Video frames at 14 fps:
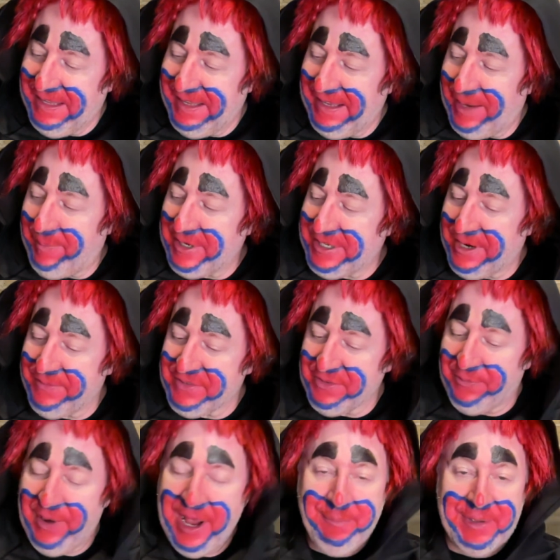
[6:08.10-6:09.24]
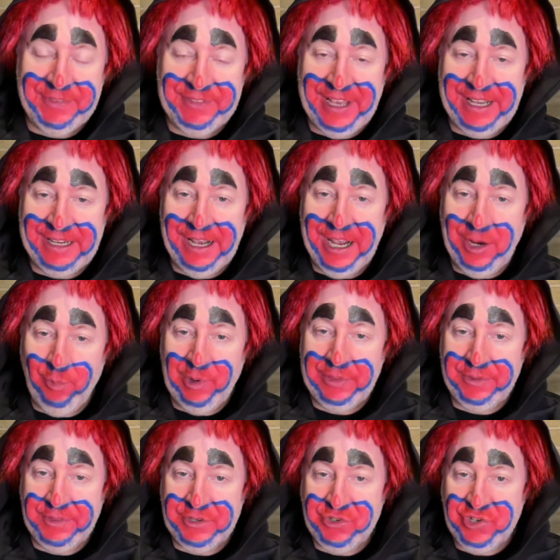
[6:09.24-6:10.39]
many times have I been that guy, whether
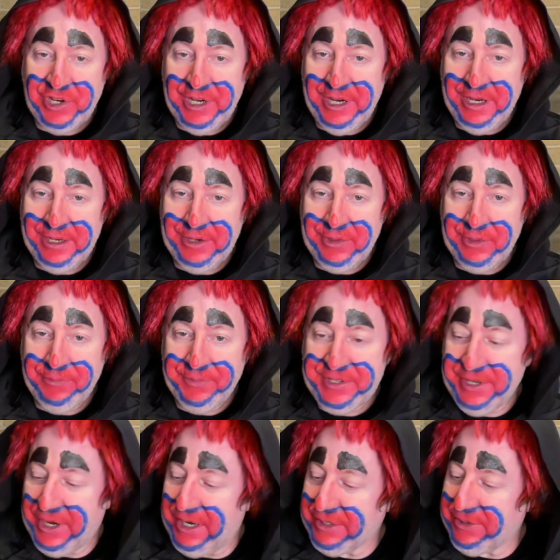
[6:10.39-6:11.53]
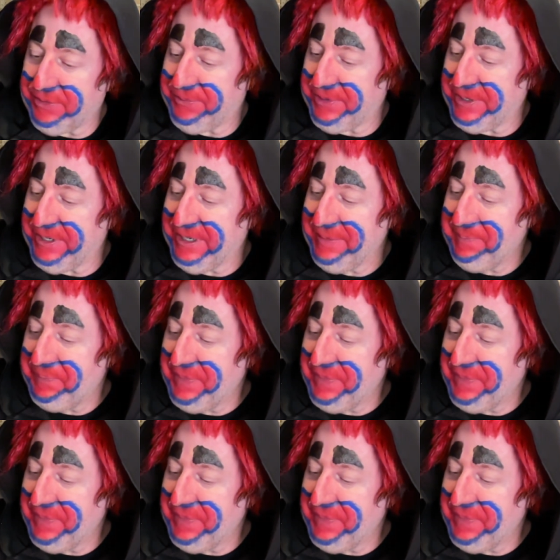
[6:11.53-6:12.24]
the John or the photographer,